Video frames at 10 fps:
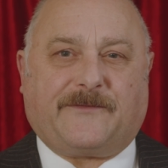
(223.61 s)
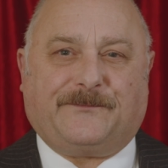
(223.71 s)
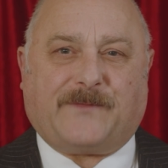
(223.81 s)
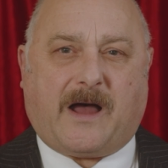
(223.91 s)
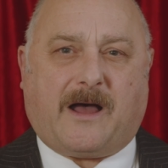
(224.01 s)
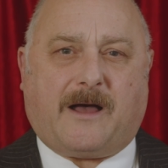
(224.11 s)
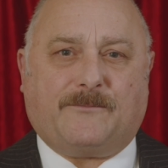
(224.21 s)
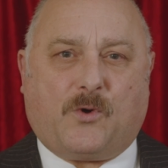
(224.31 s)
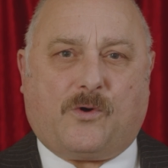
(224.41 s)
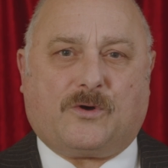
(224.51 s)
far
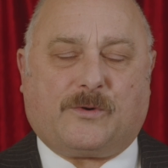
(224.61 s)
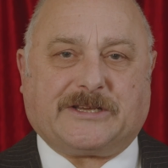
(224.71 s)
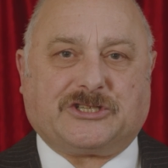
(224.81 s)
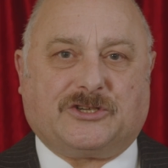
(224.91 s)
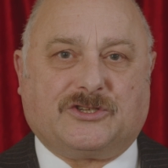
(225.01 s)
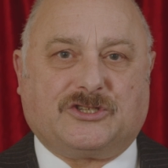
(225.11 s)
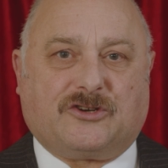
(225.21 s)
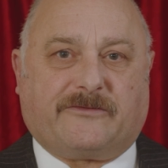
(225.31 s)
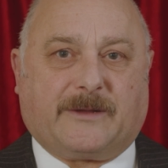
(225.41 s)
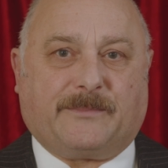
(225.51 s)
more questions
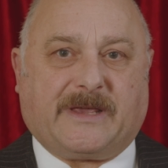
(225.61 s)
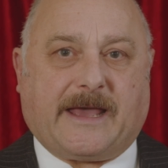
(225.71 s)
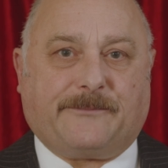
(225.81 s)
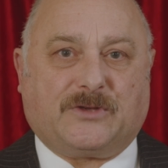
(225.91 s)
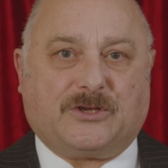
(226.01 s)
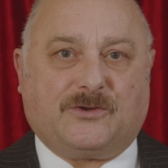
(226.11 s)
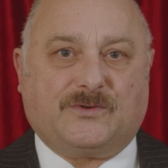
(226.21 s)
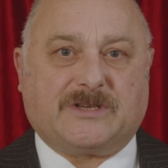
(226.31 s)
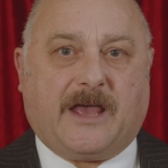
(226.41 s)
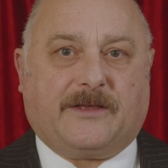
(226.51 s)
during P M Qs